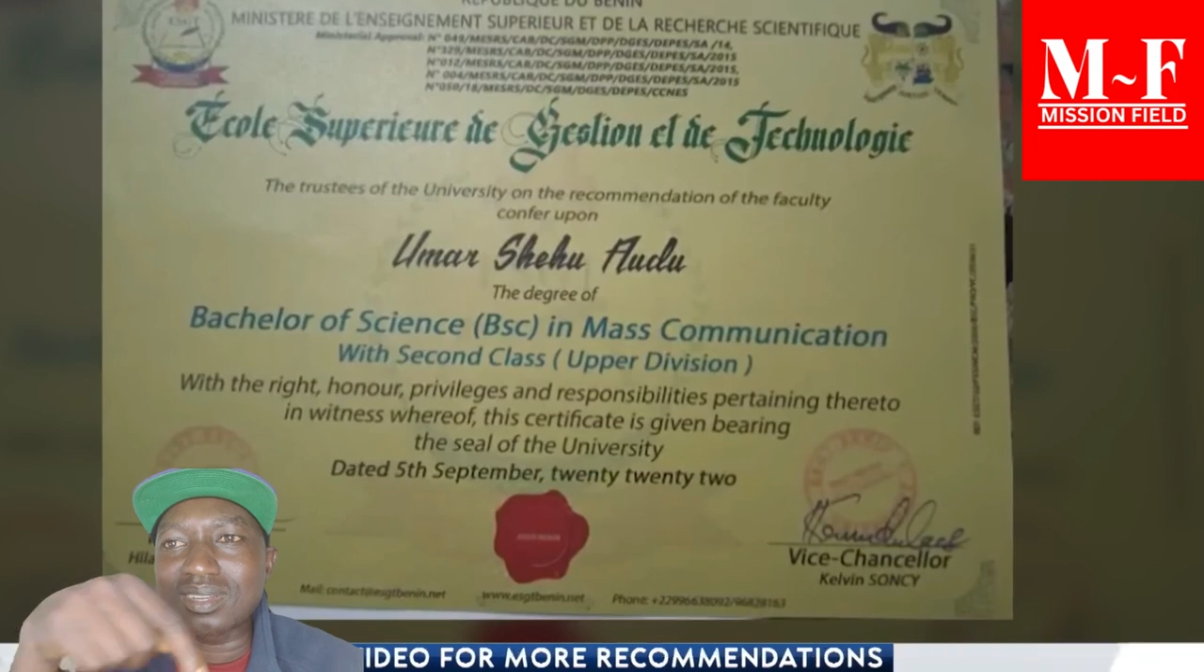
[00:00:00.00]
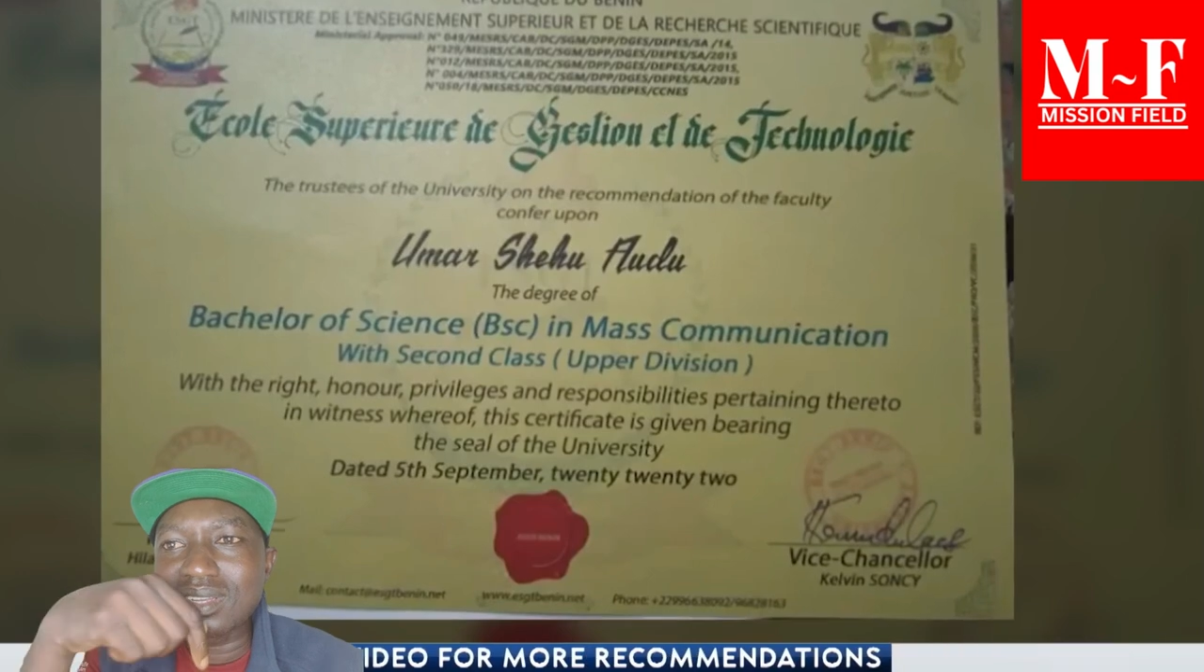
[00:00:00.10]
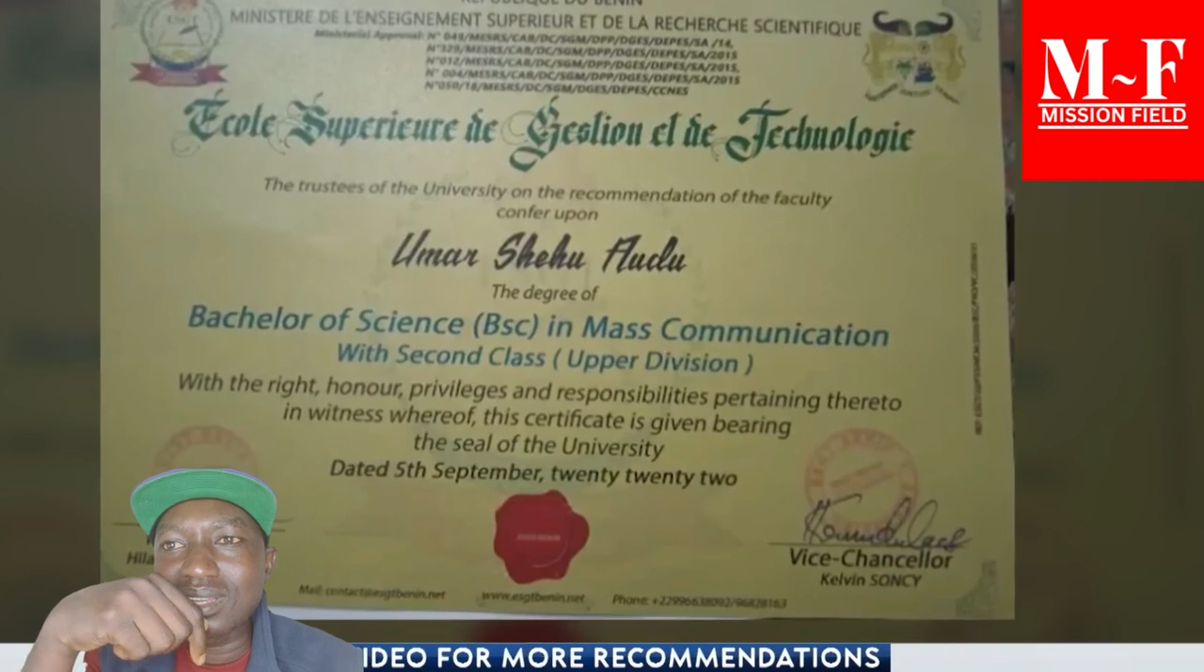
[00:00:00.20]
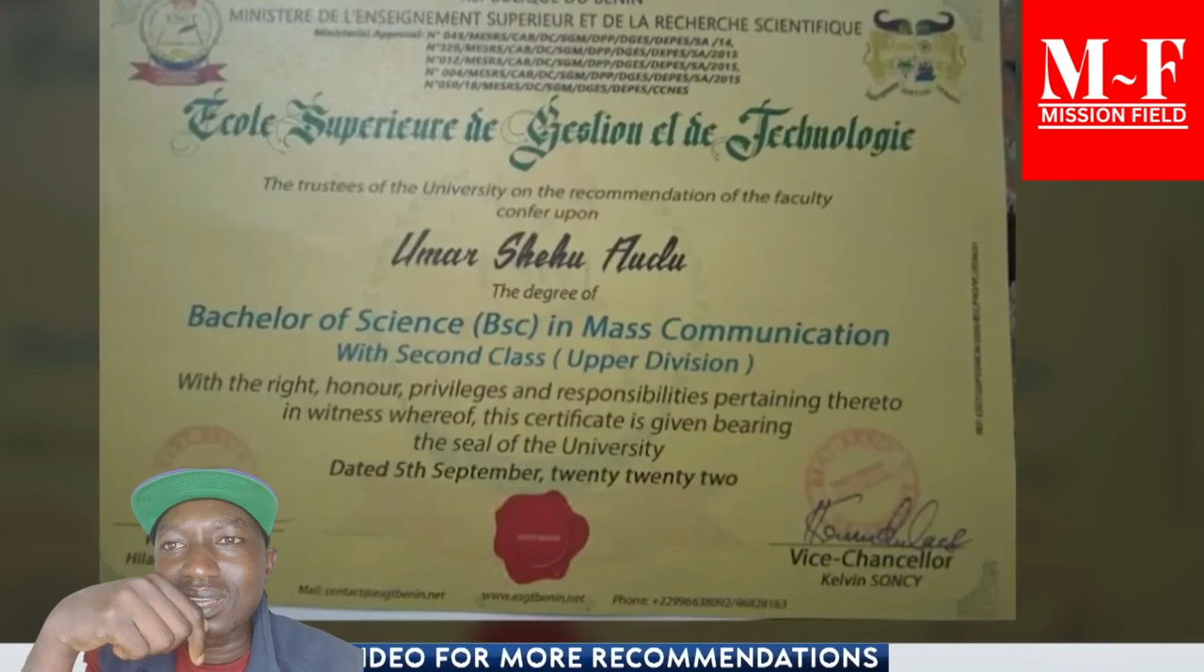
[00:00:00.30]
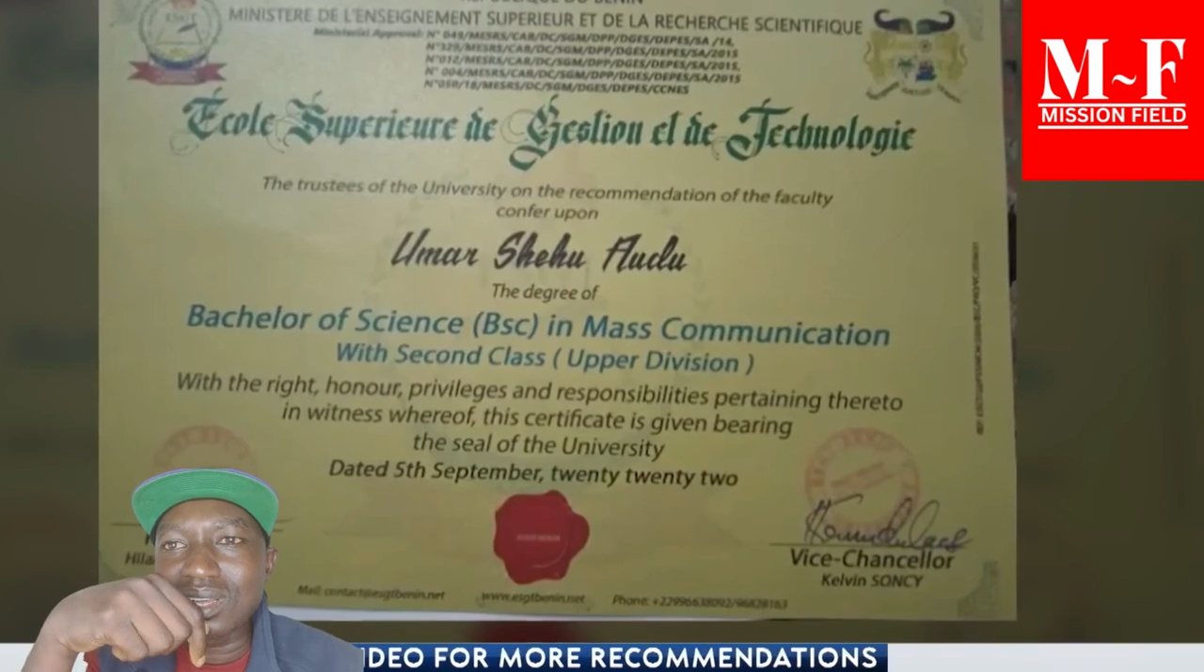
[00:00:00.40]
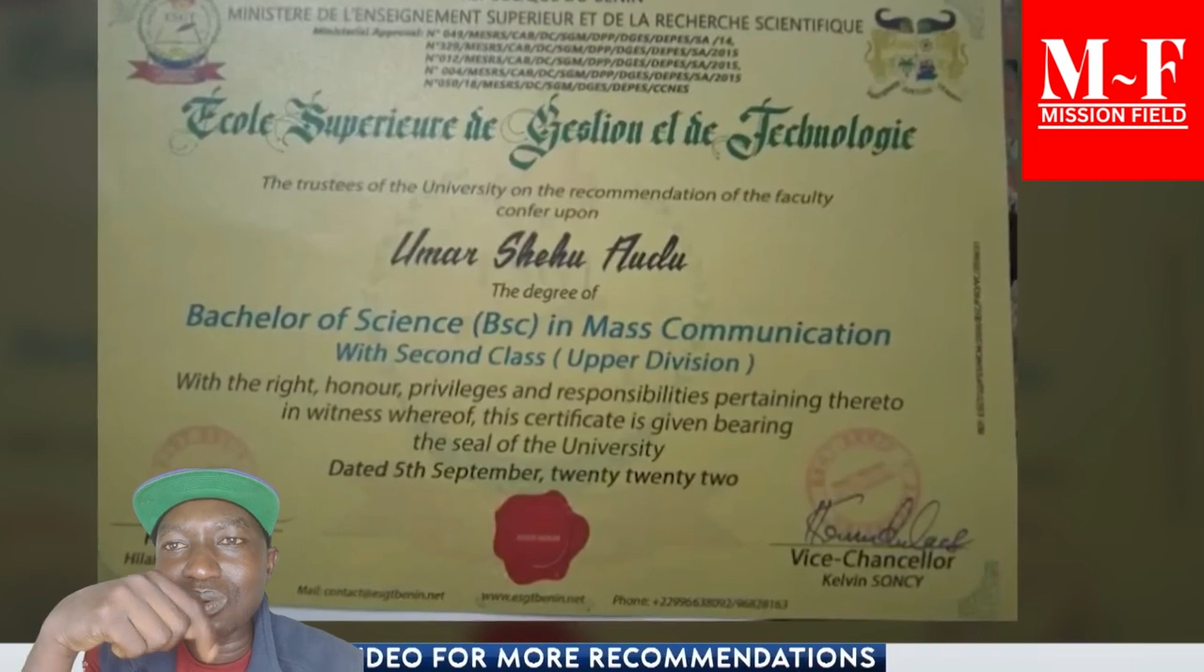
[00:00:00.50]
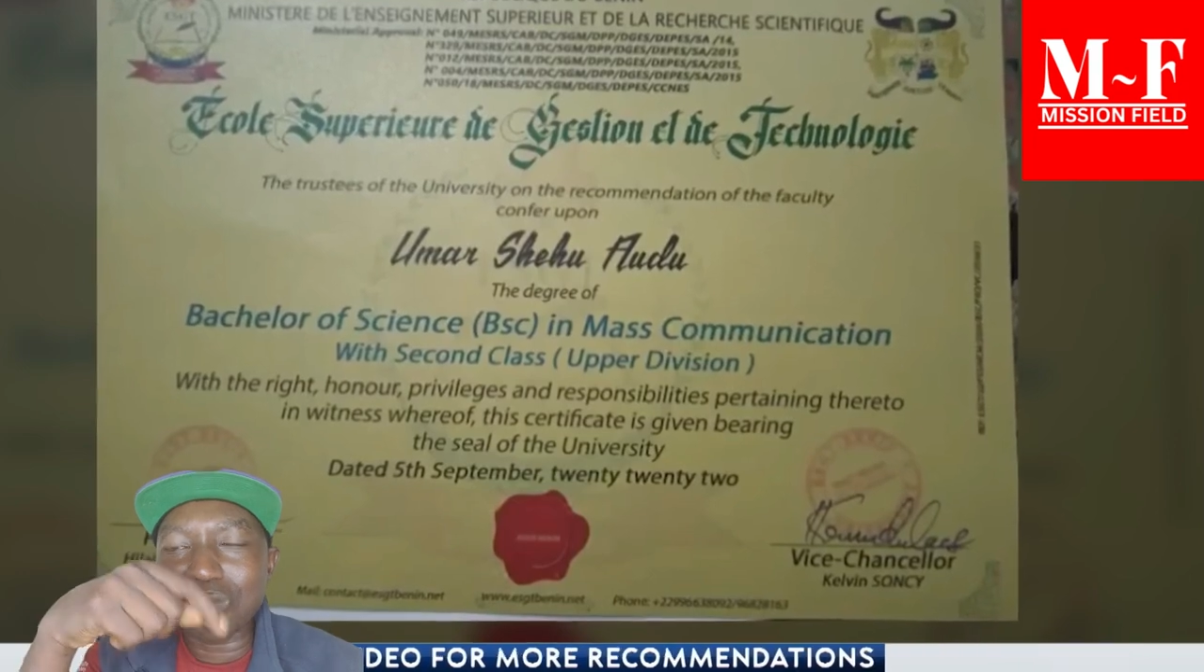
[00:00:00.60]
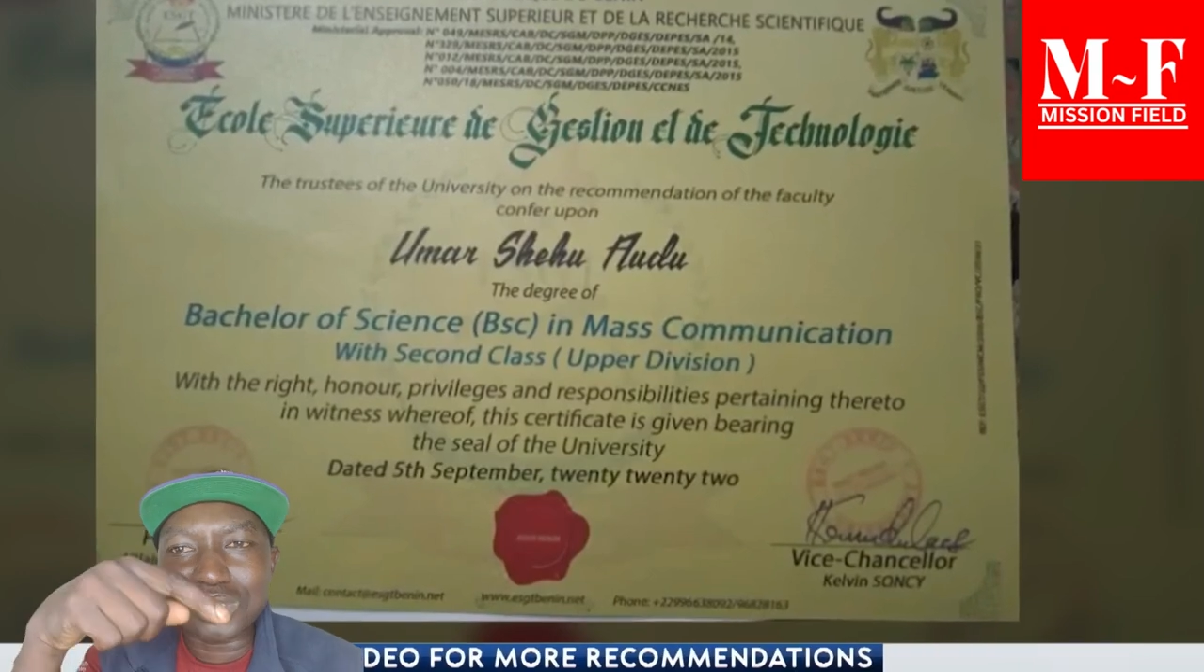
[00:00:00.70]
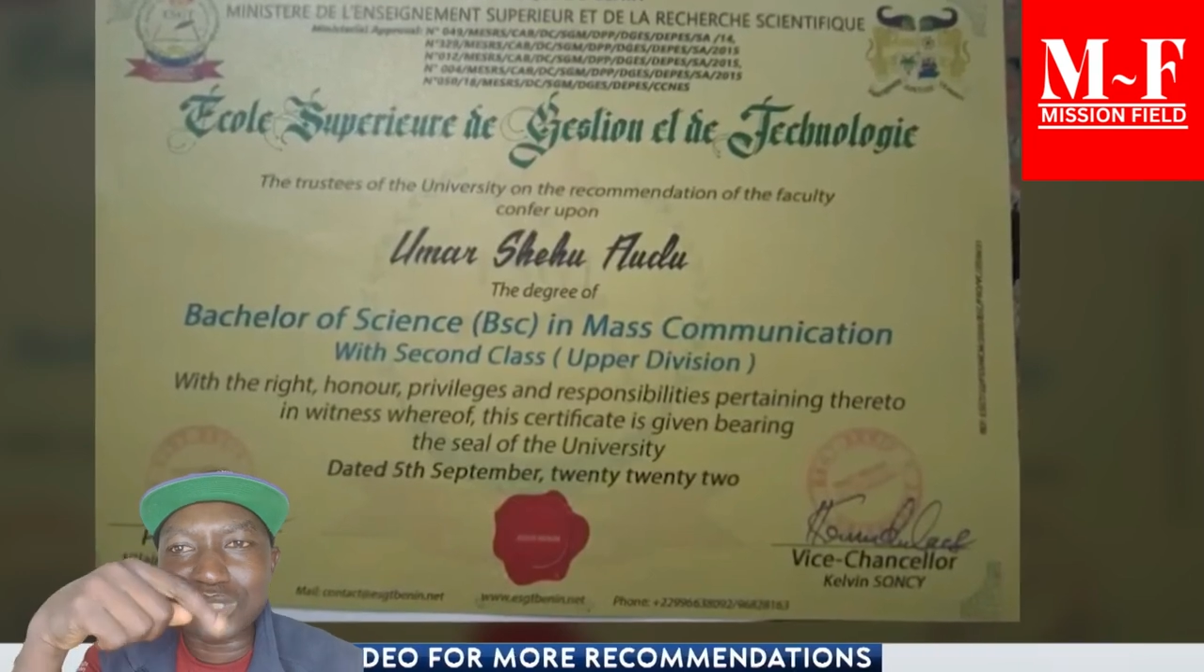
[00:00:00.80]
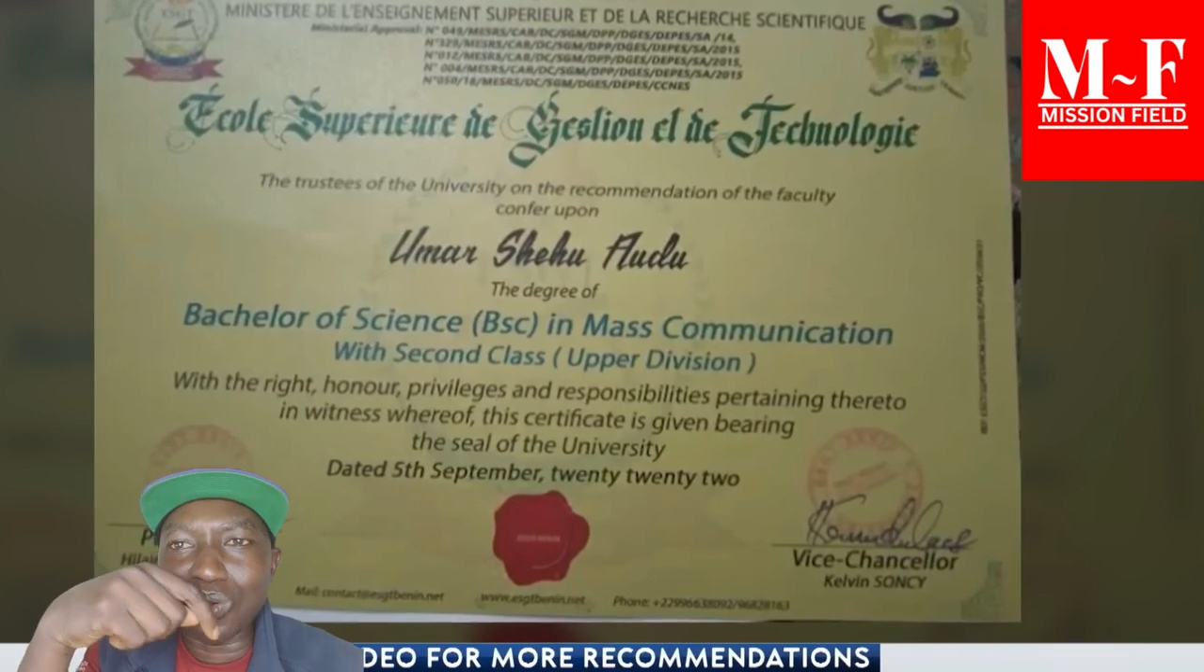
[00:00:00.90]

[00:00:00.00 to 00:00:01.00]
journalism report has